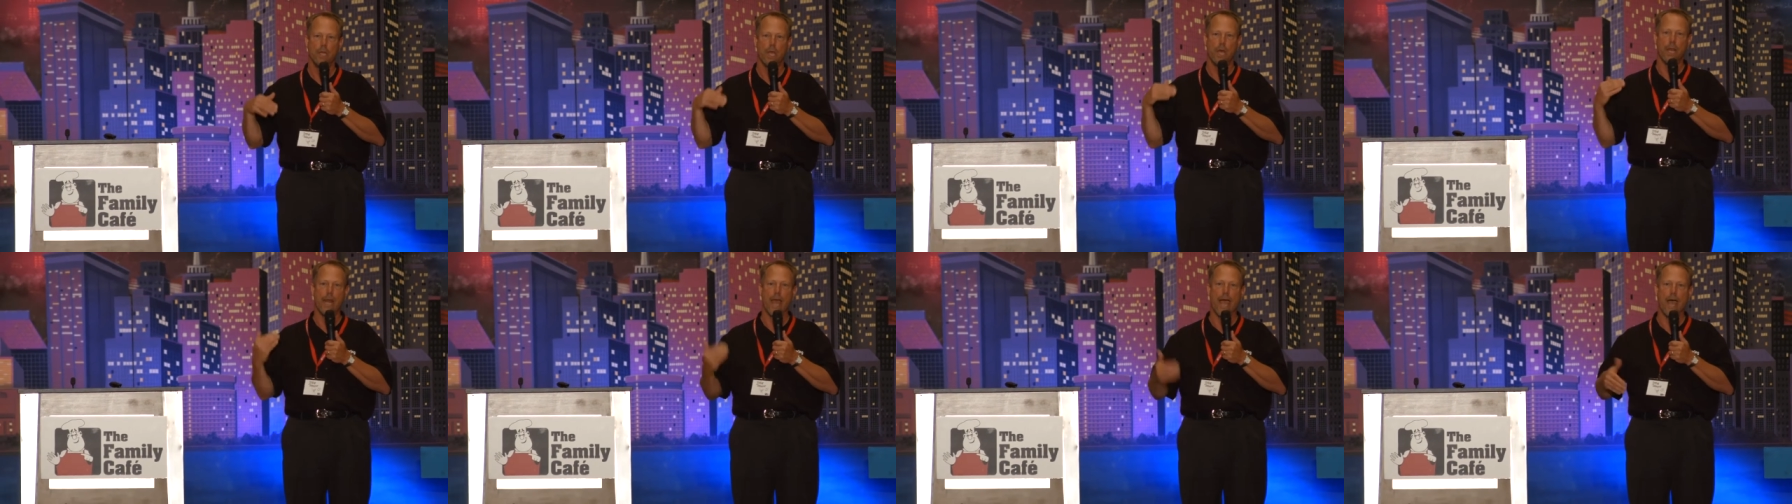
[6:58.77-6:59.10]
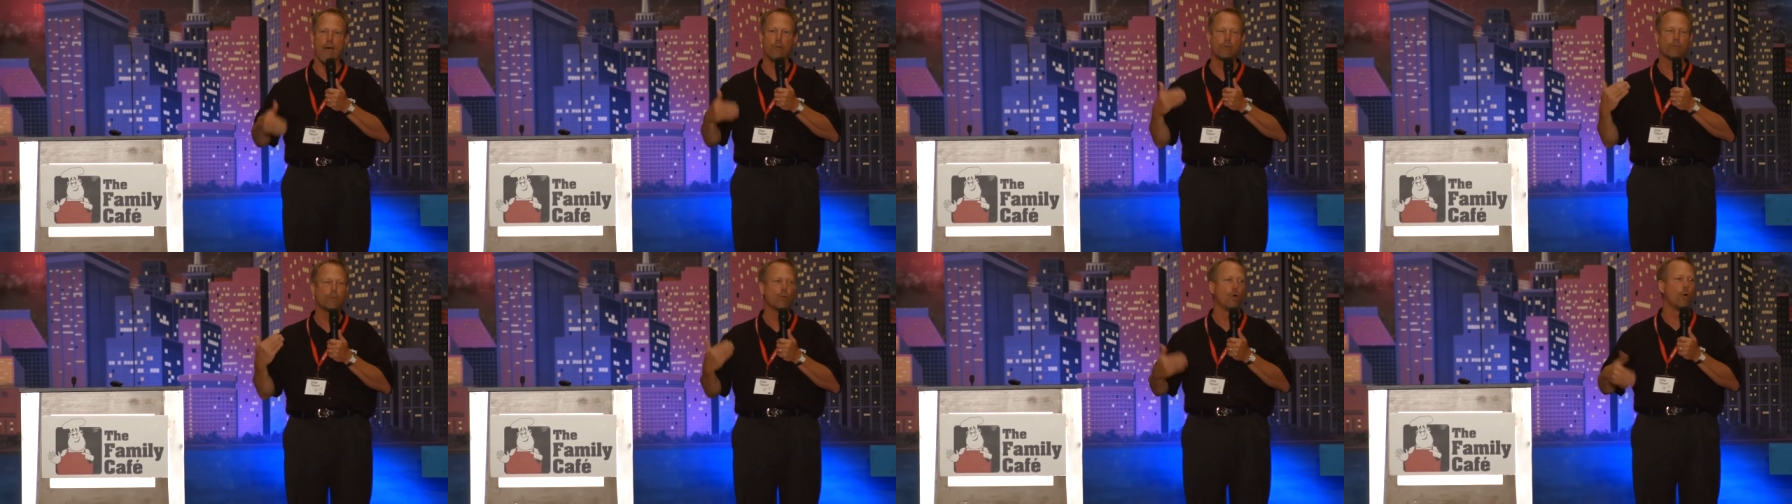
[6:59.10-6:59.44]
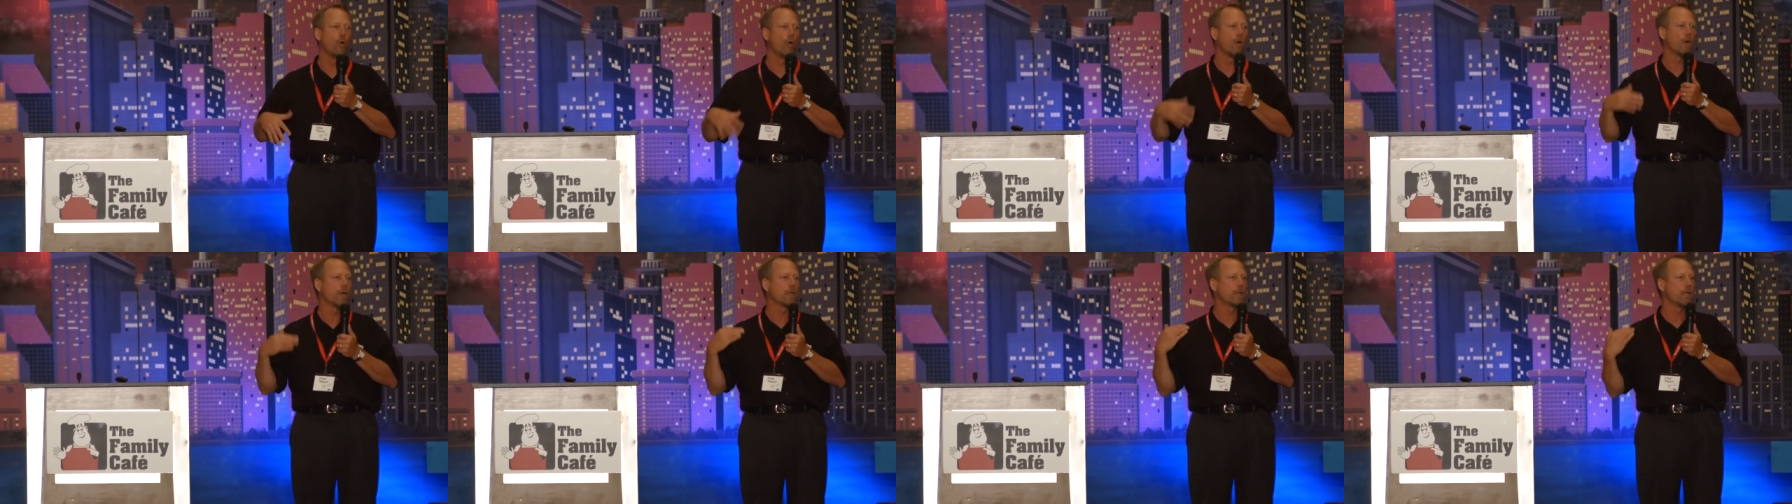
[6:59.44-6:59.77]
an
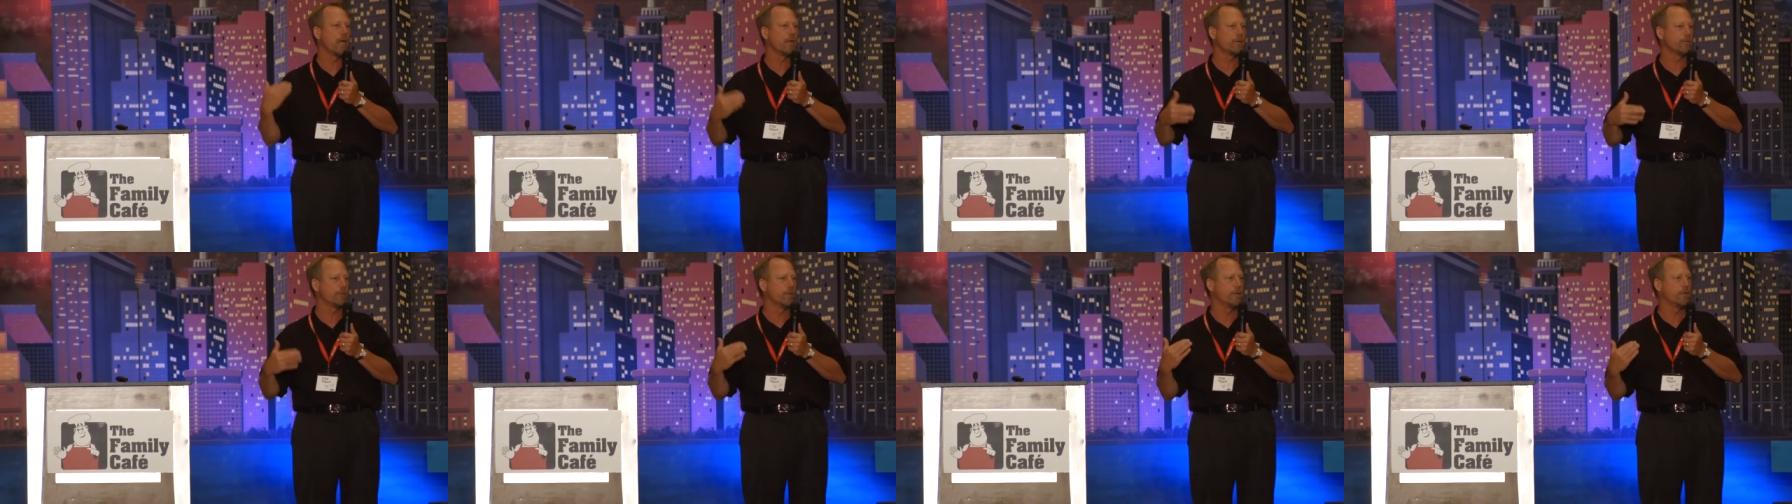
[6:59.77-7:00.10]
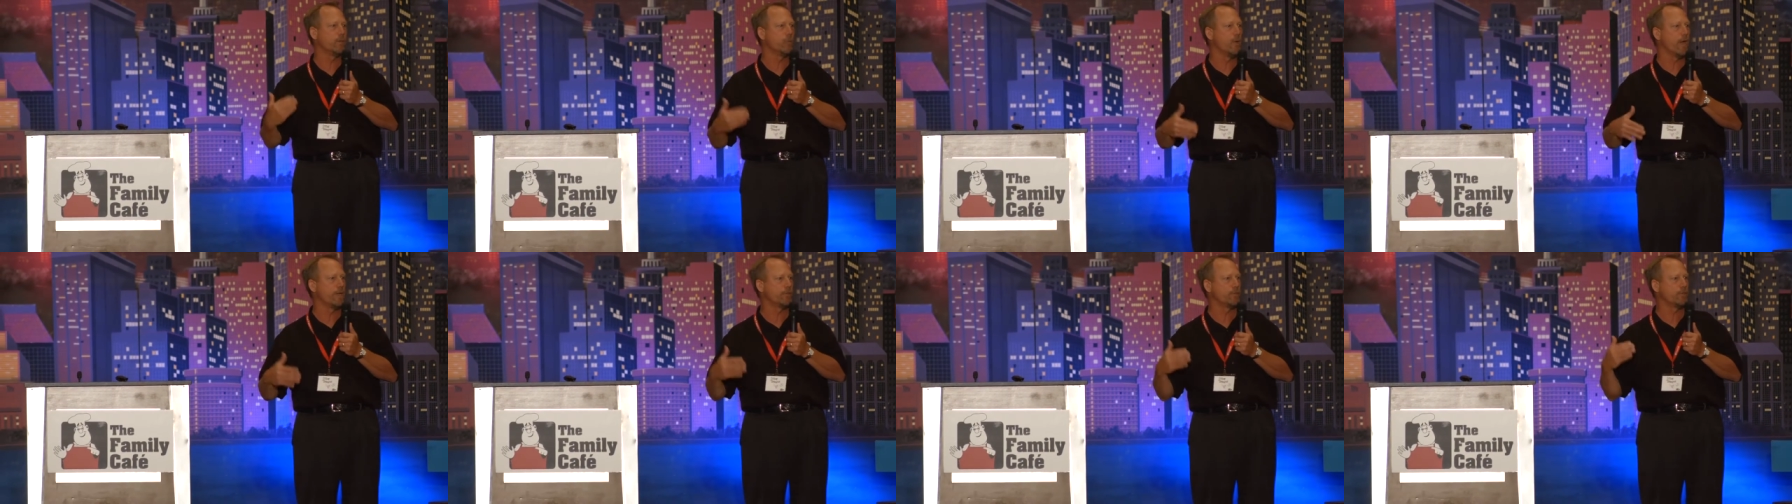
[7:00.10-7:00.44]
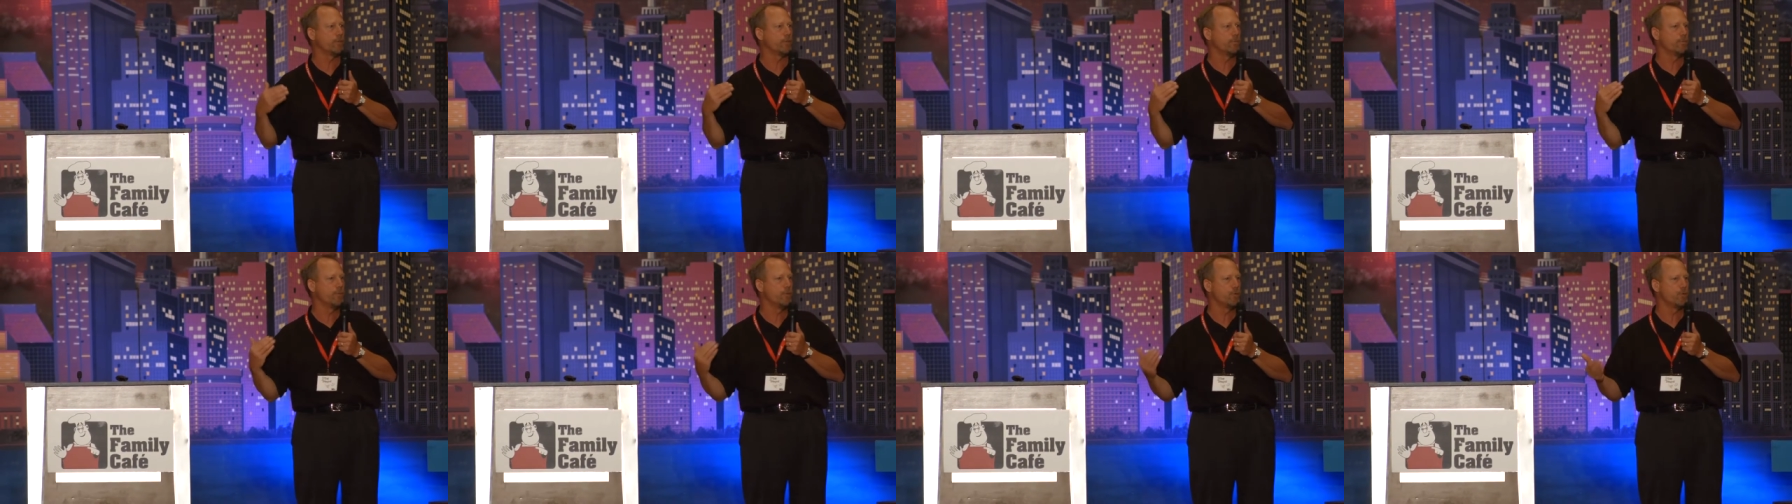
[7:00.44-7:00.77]
outdoor country and
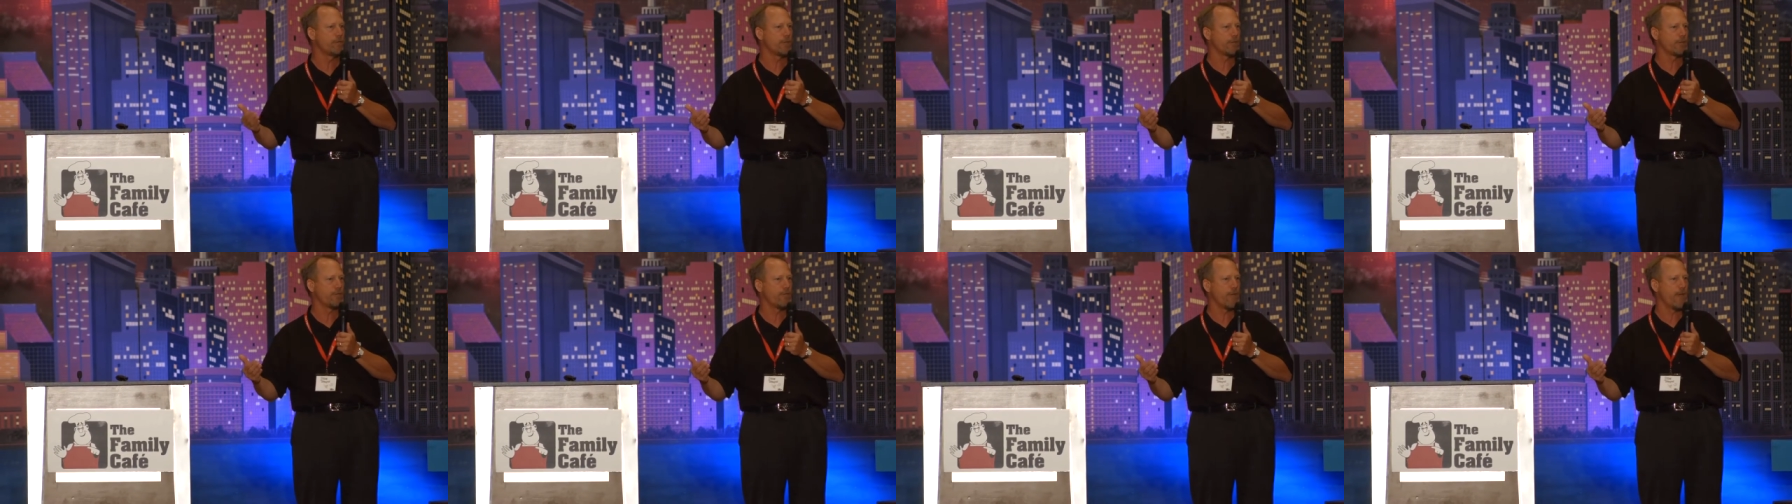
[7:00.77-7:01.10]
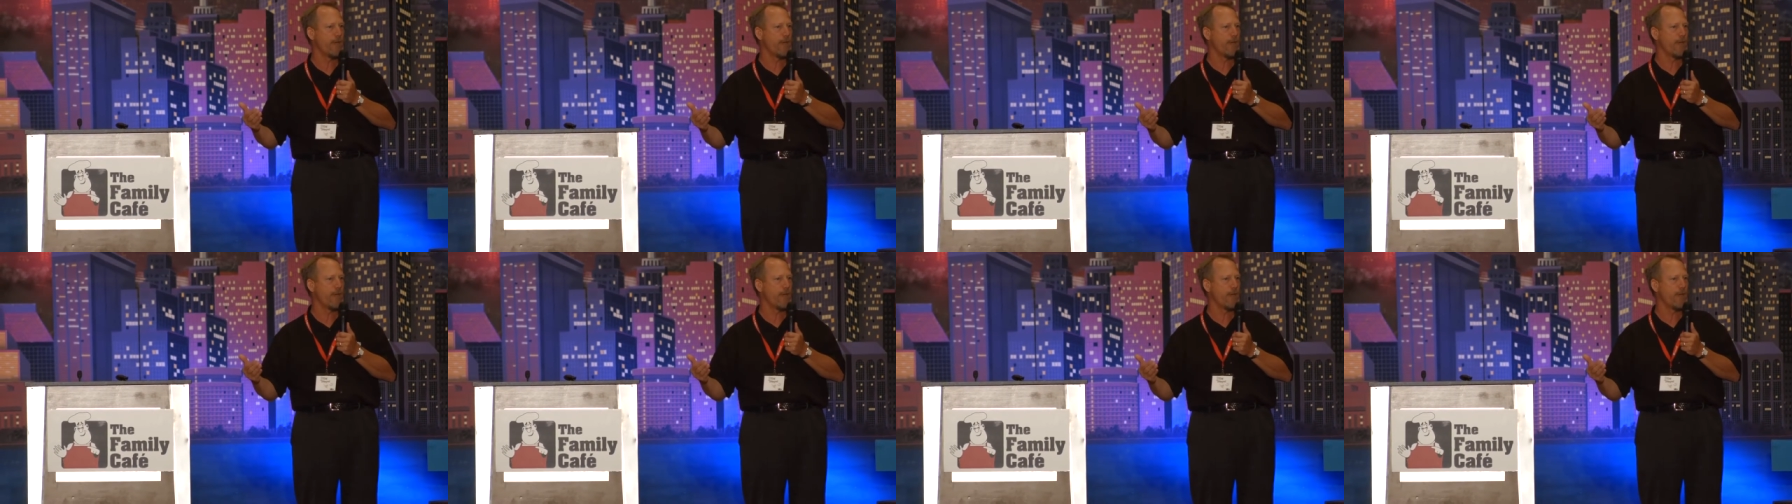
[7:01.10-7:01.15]
western music